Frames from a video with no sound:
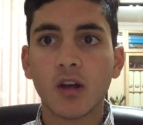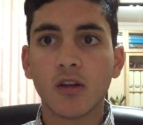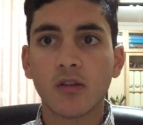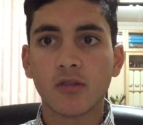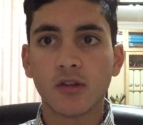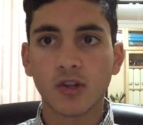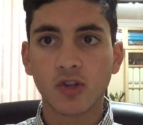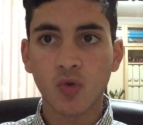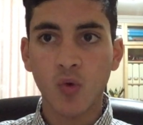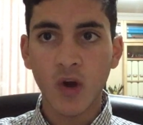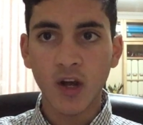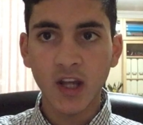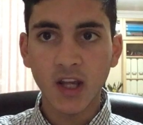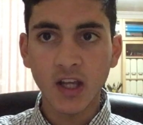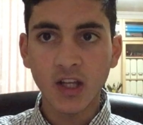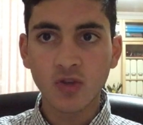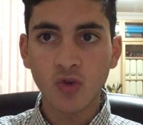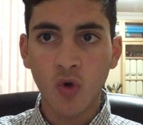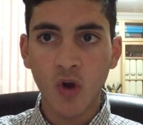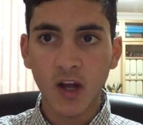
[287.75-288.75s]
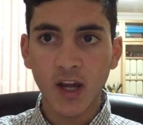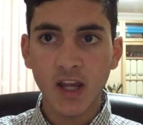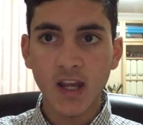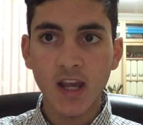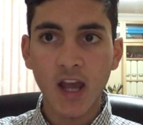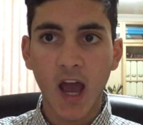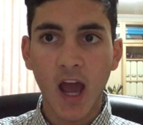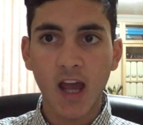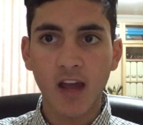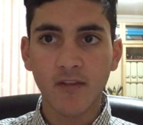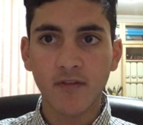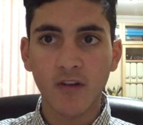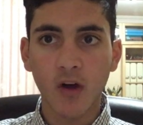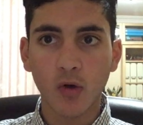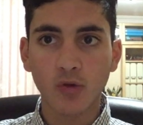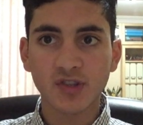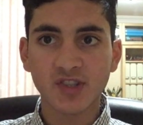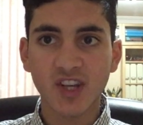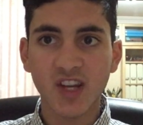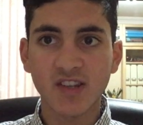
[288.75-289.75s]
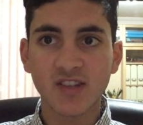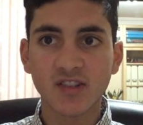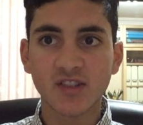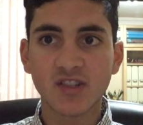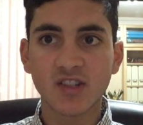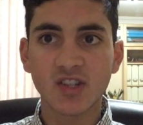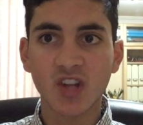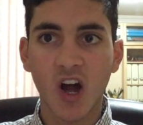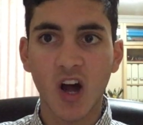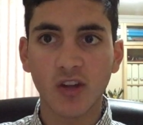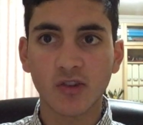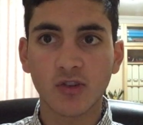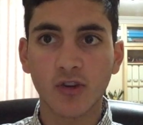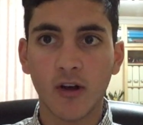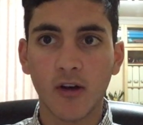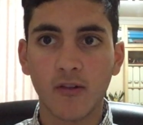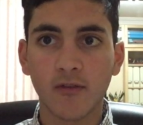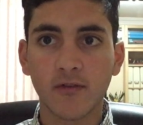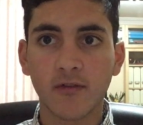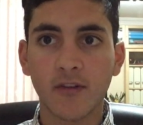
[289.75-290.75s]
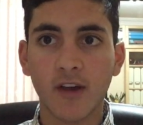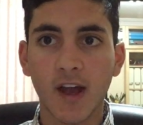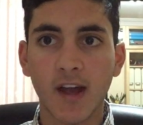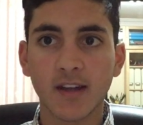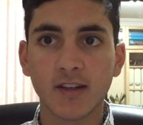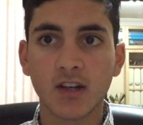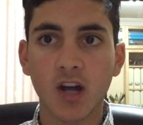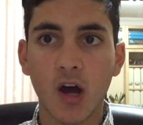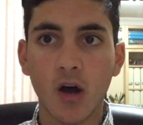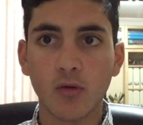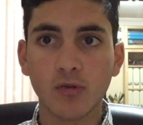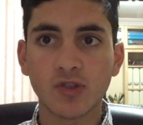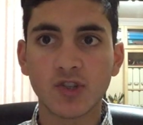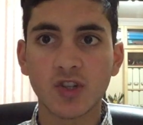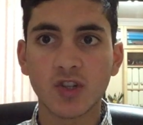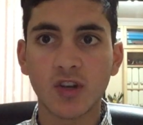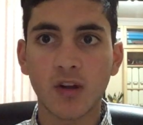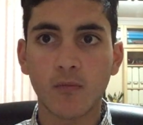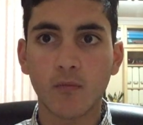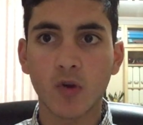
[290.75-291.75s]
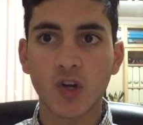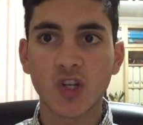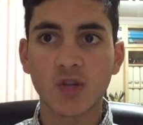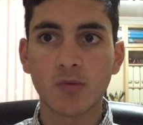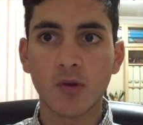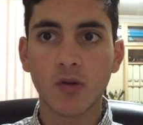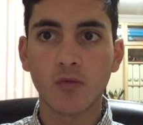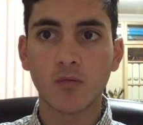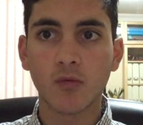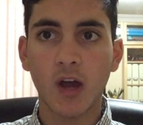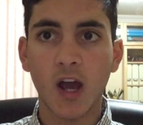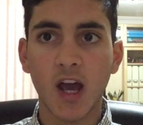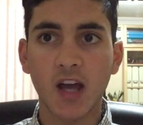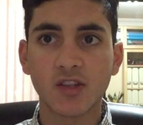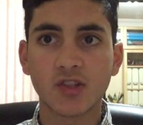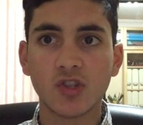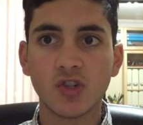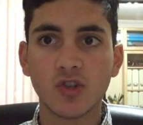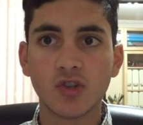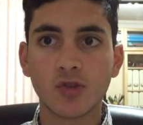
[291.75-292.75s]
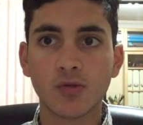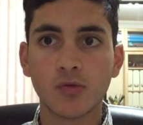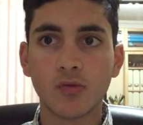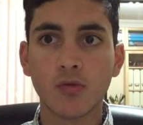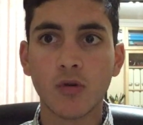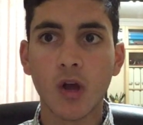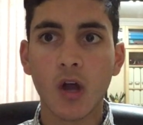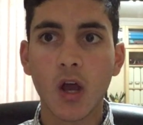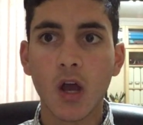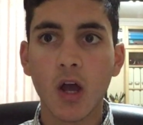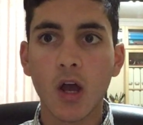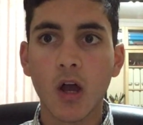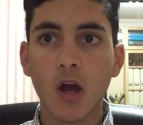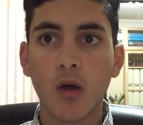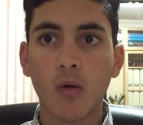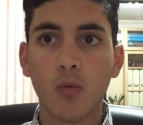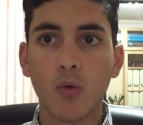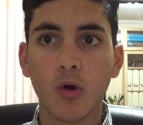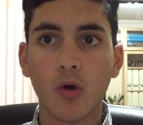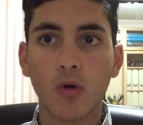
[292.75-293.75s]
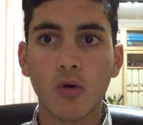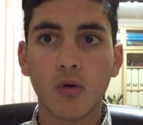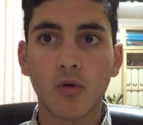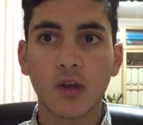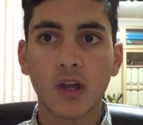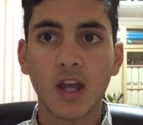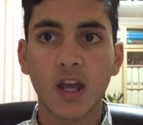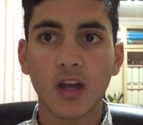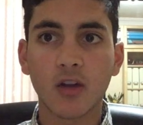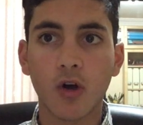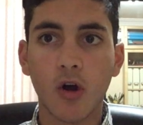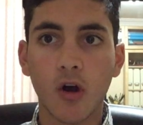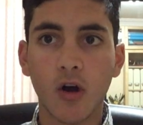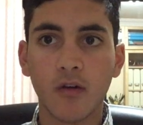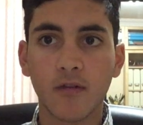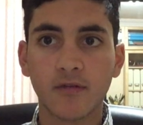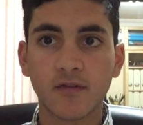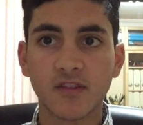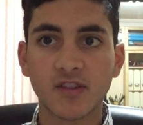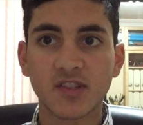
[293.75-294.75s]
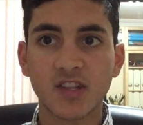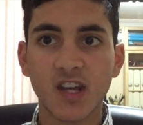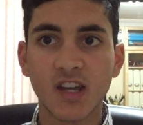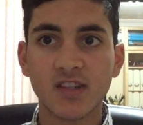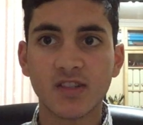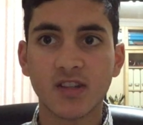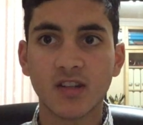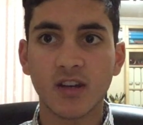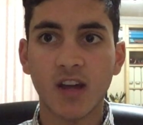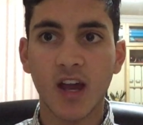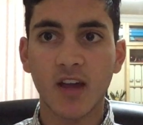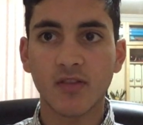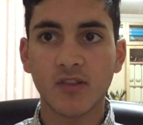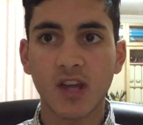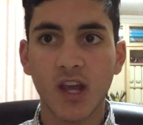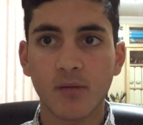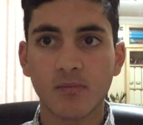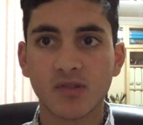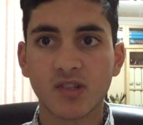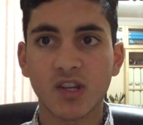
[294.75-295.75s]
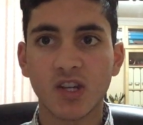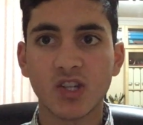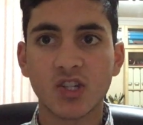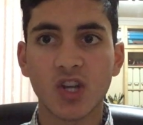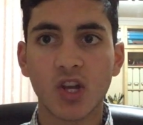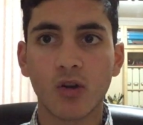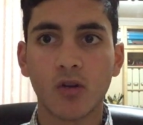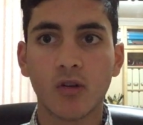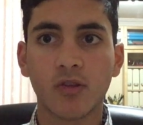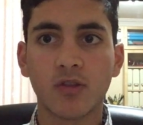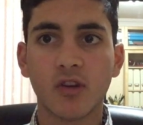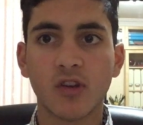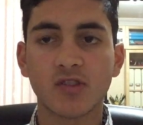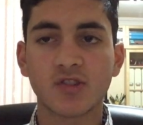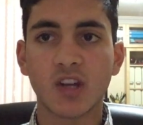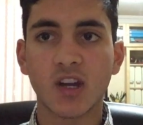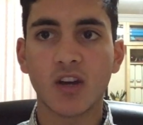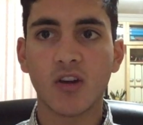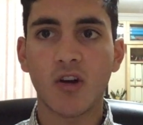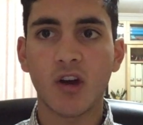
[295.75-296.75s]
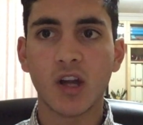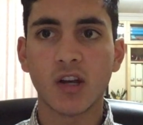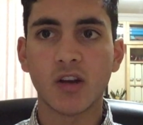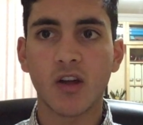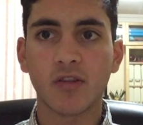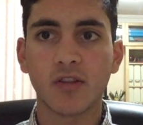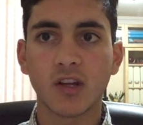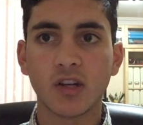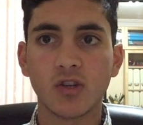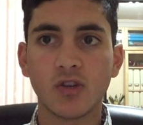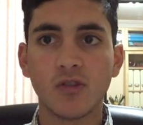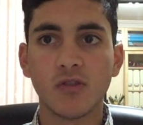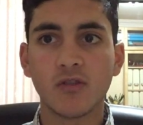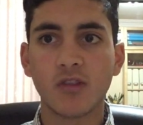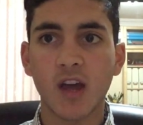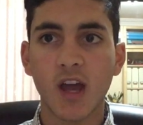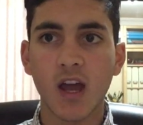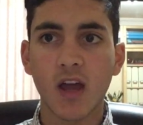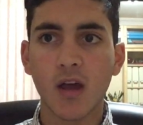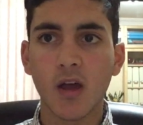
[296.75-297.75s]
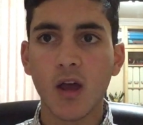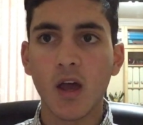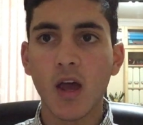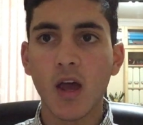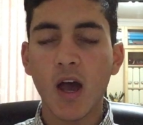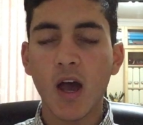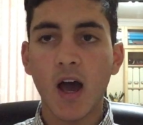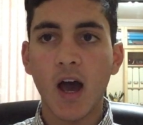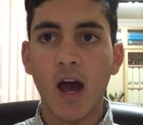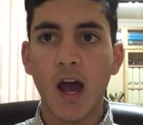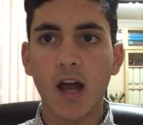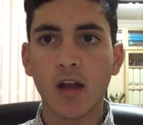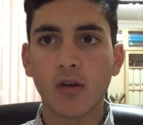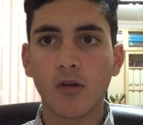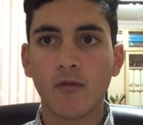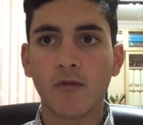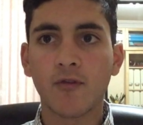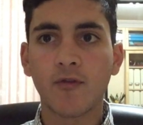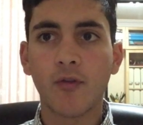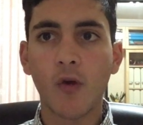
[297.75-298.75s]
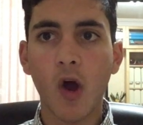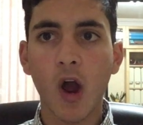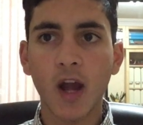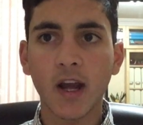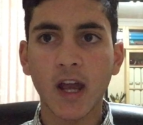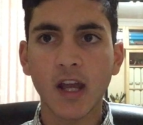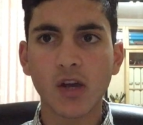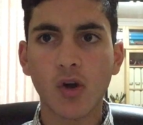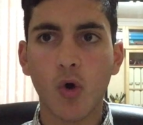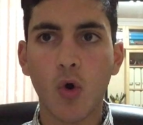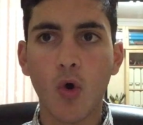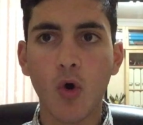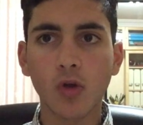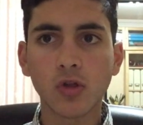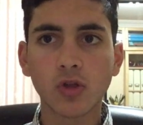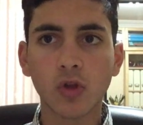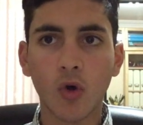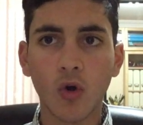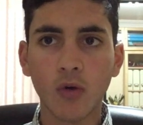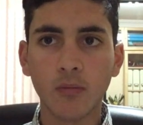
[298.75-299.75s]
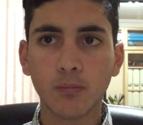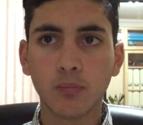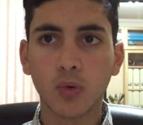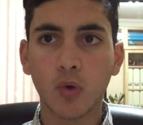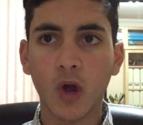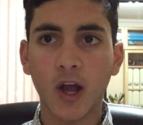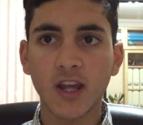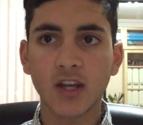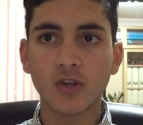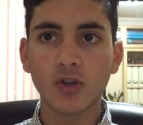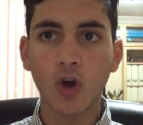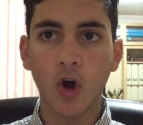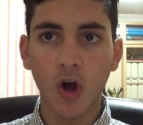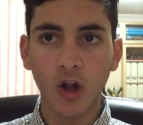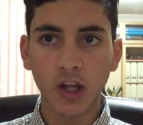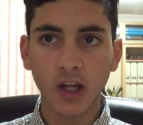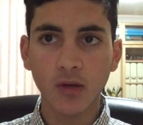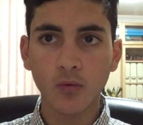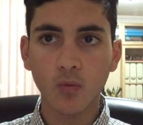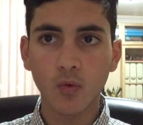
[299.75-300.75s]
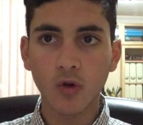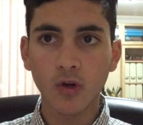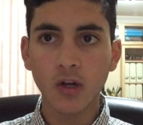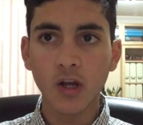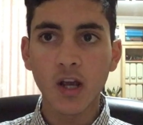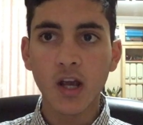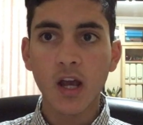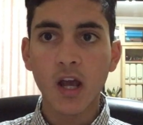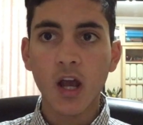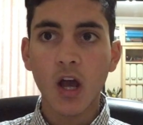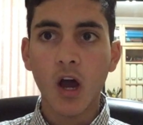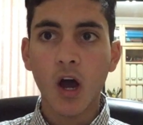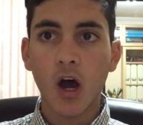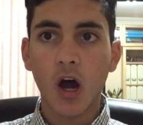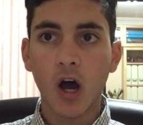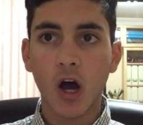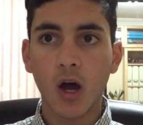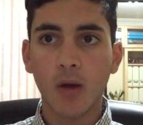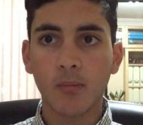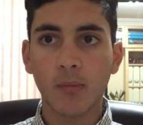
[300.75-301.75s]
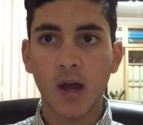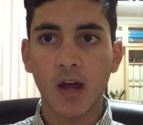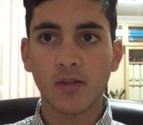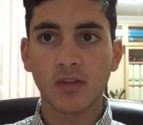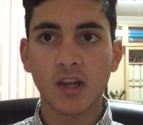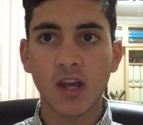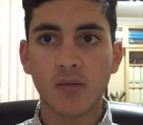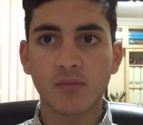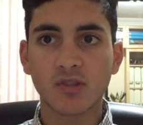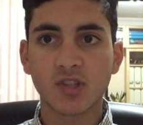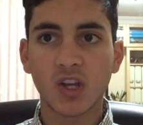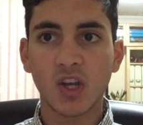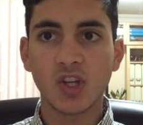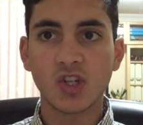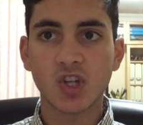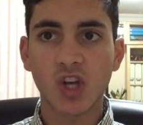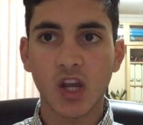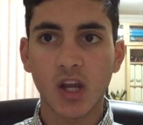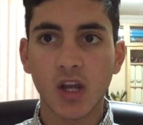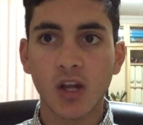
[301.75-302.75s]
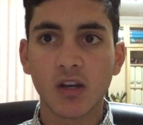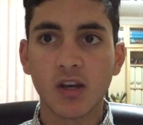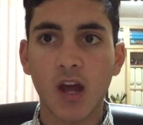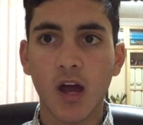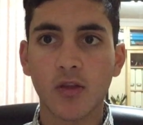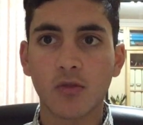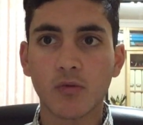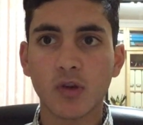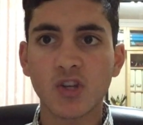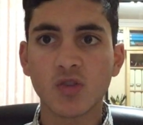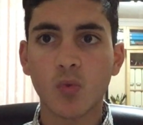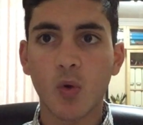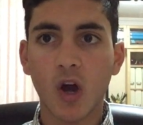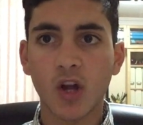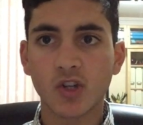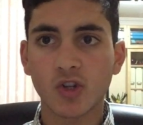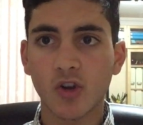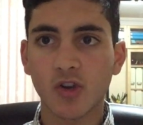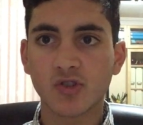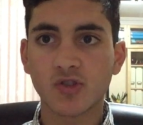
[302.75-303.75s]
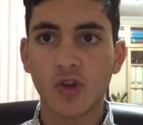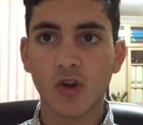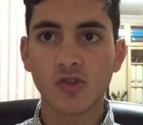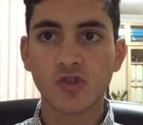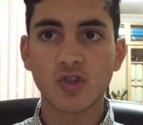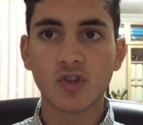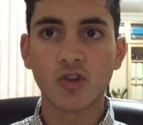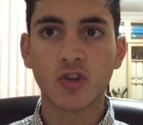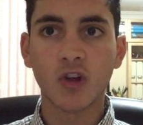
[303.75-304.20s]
the 2020 AFL season starts off, and Carlton and Richmond, as usual, will kick off the season at the MCG on a Thursday night. Nothing new there. And on Friday, Hawthorn played Collingwood at the MCG. Now, the reason why I chose those two